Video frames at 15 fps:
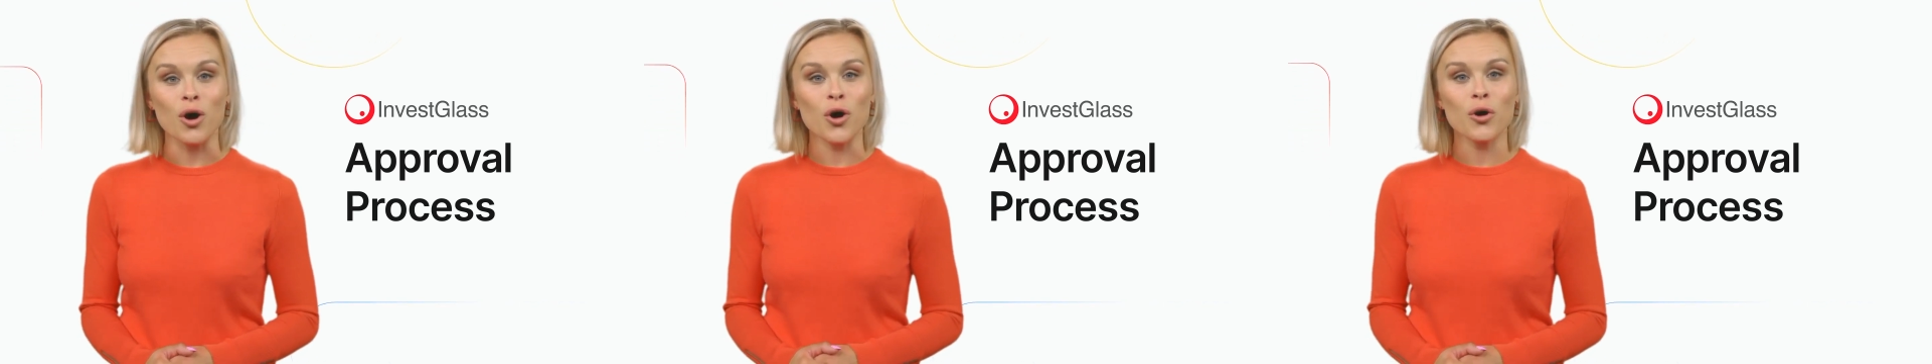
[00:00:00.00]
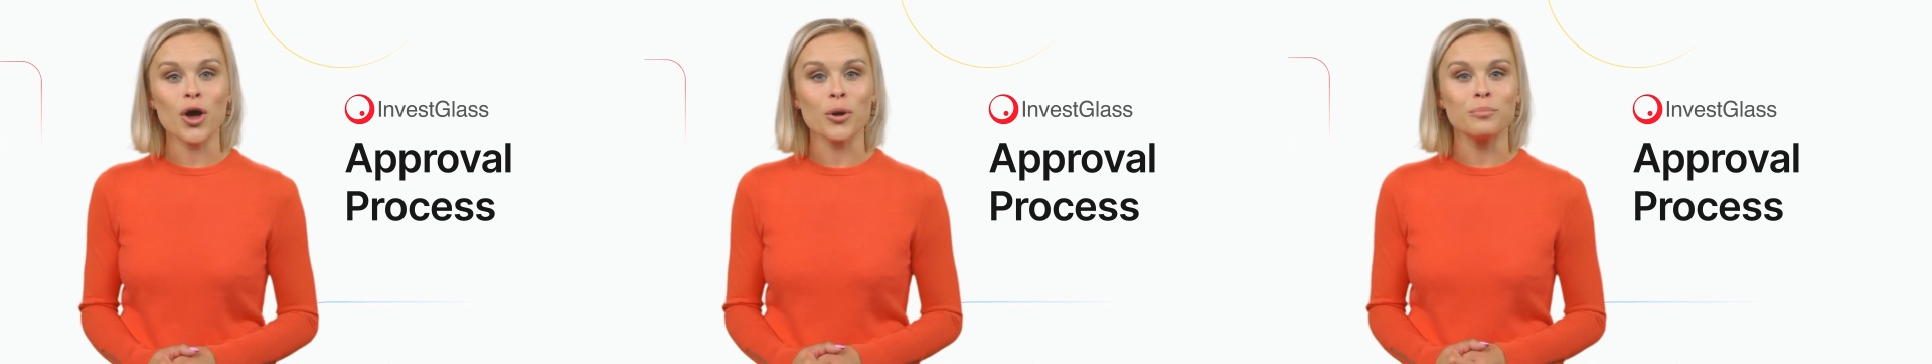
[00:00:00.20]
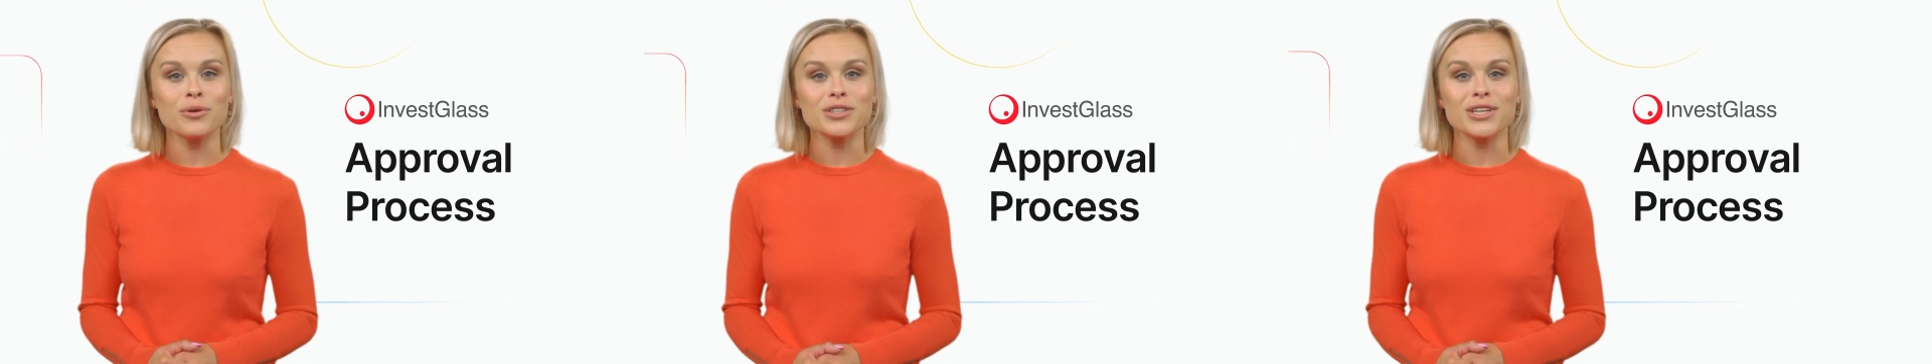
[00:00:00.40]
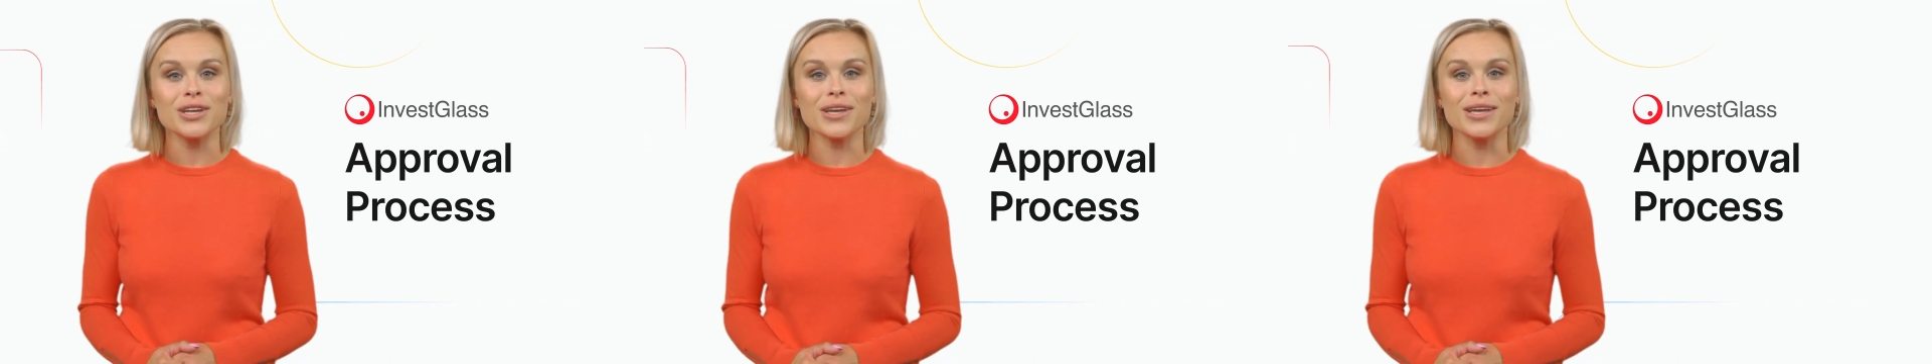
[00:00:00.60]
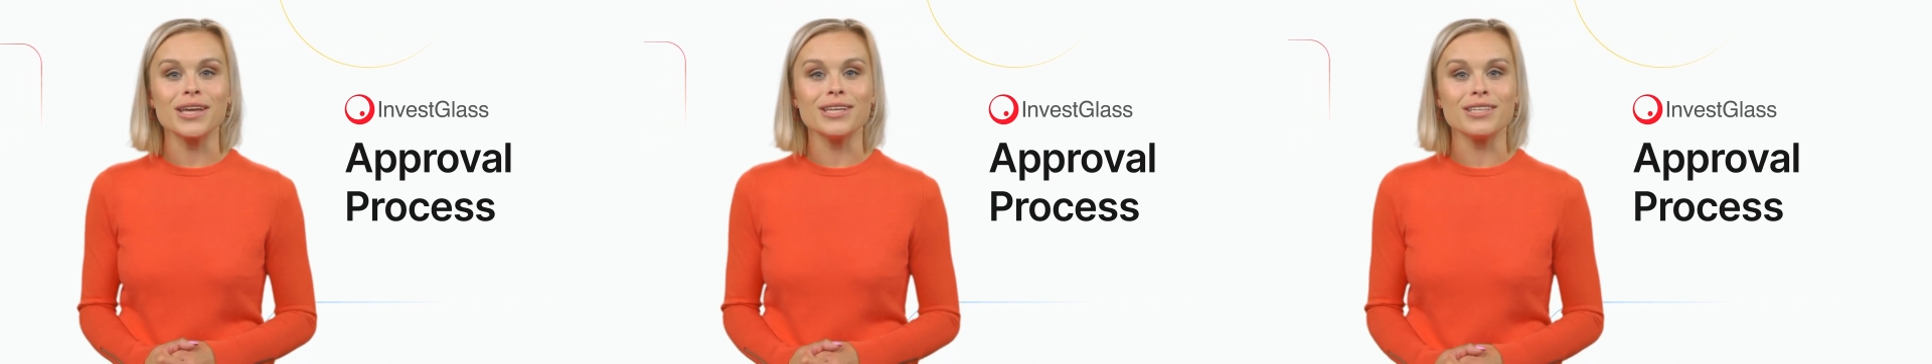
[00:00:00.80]
all
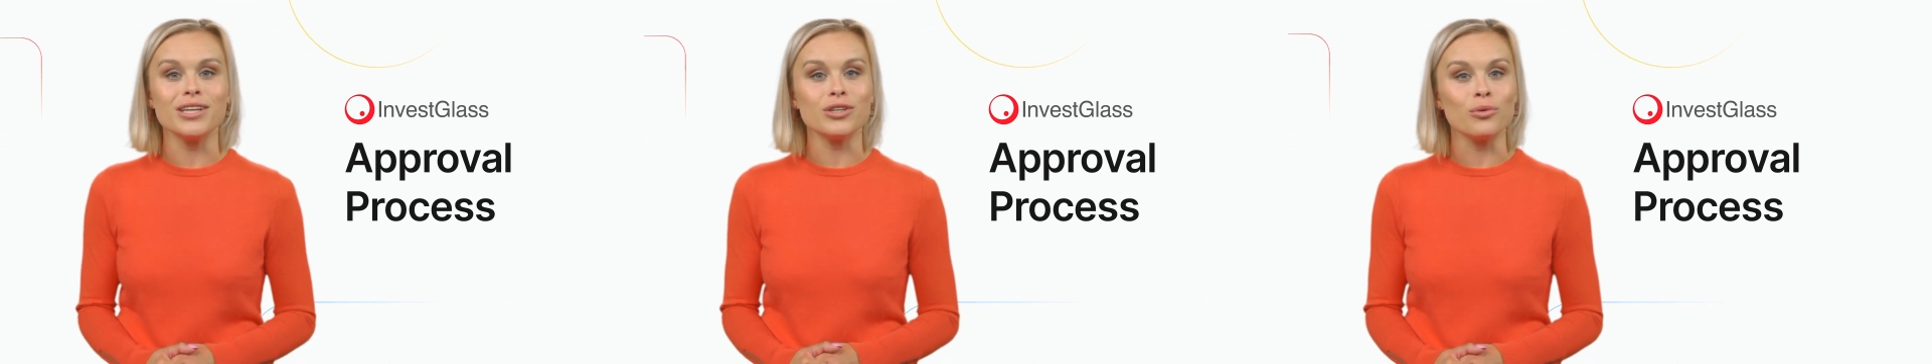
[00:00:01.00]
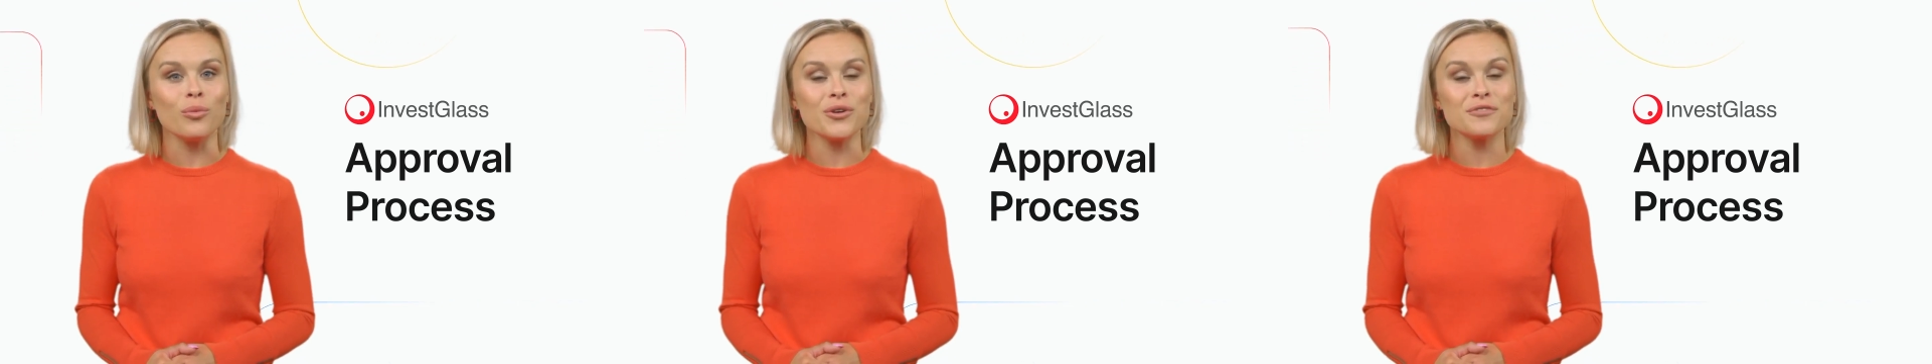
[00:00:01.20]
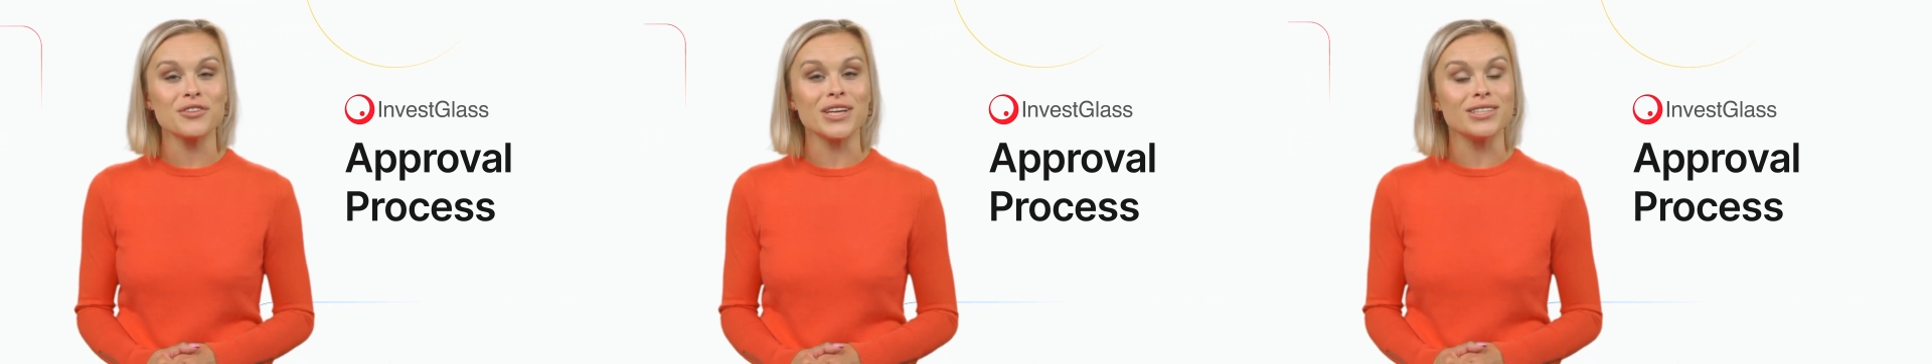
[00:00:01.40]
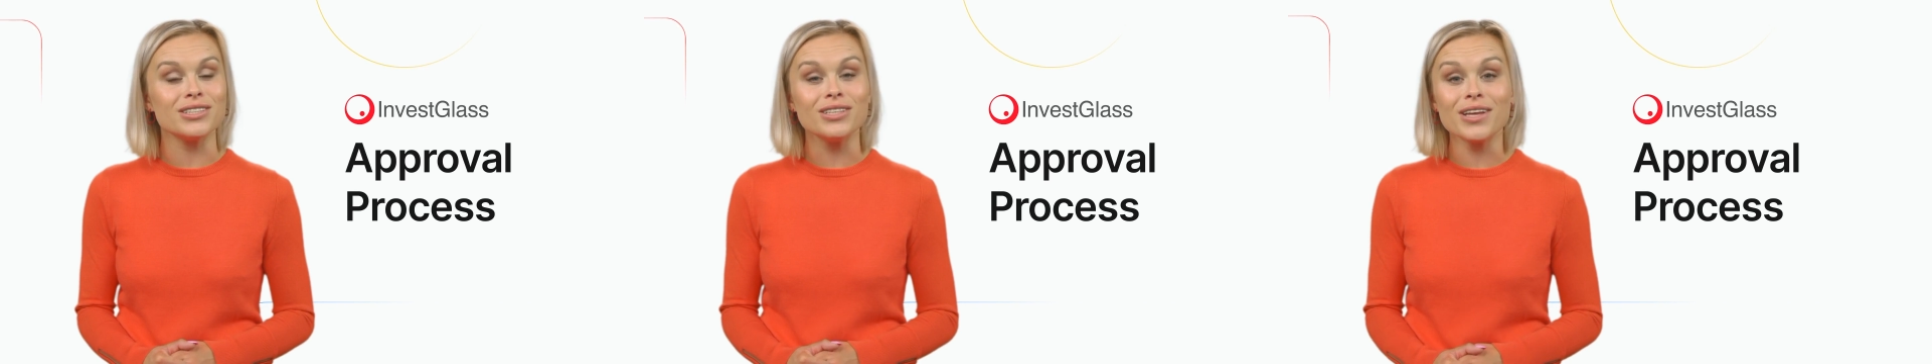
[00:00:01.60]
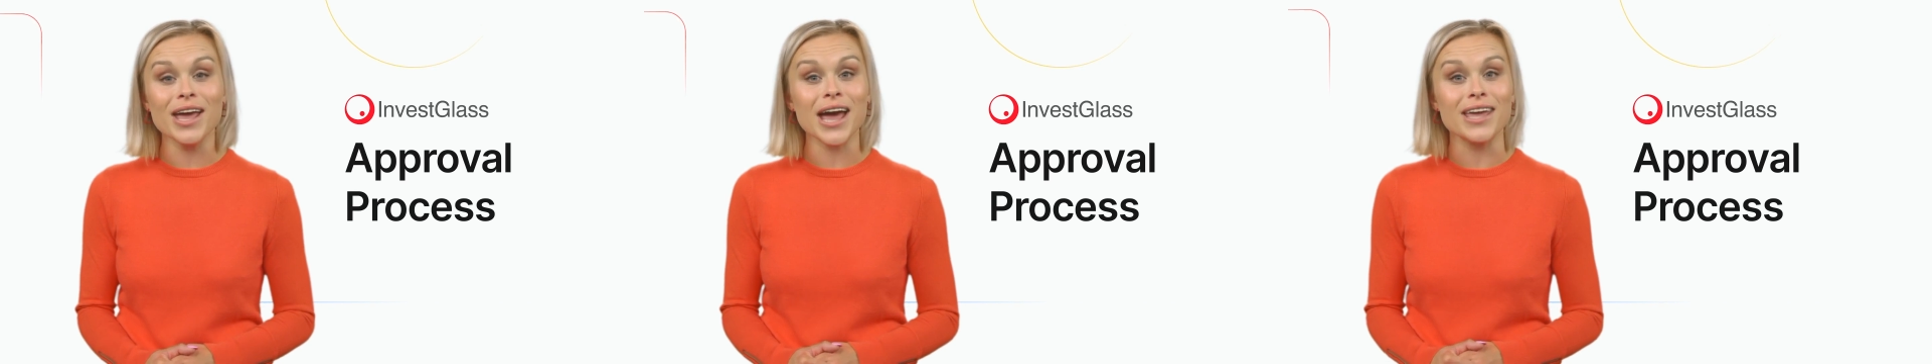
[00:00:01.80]
opportunities into
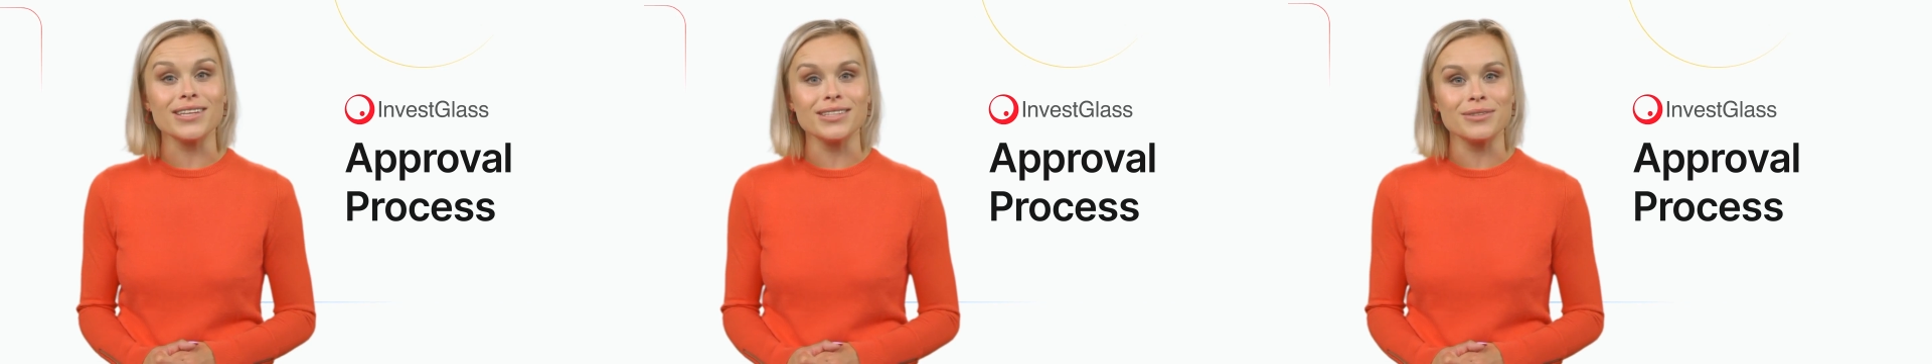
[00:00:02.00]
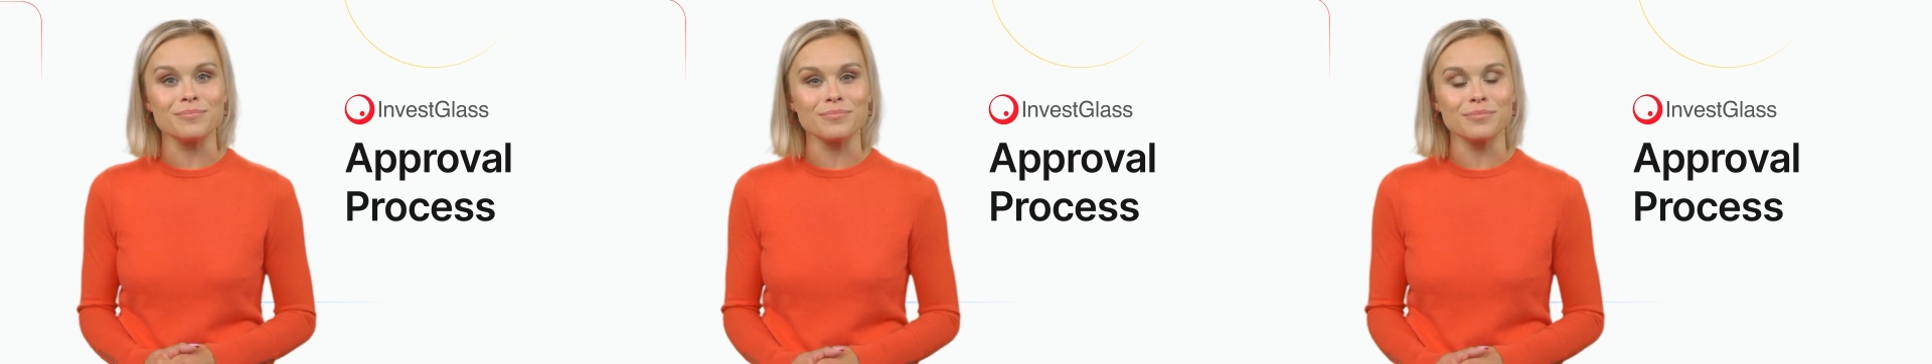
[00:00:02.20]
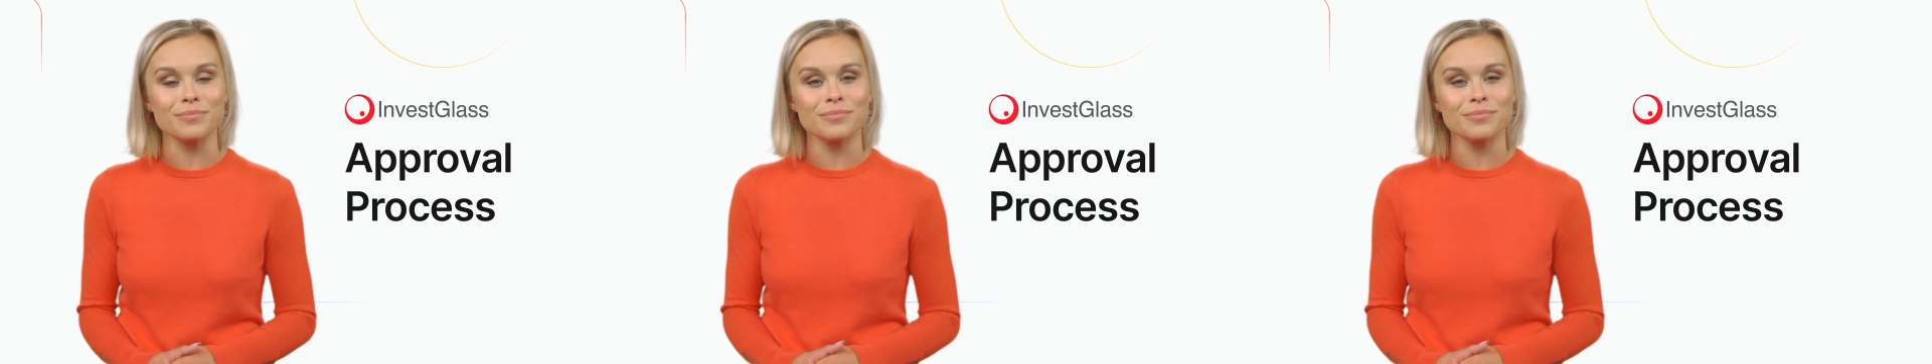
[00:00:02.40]
InvestGlass.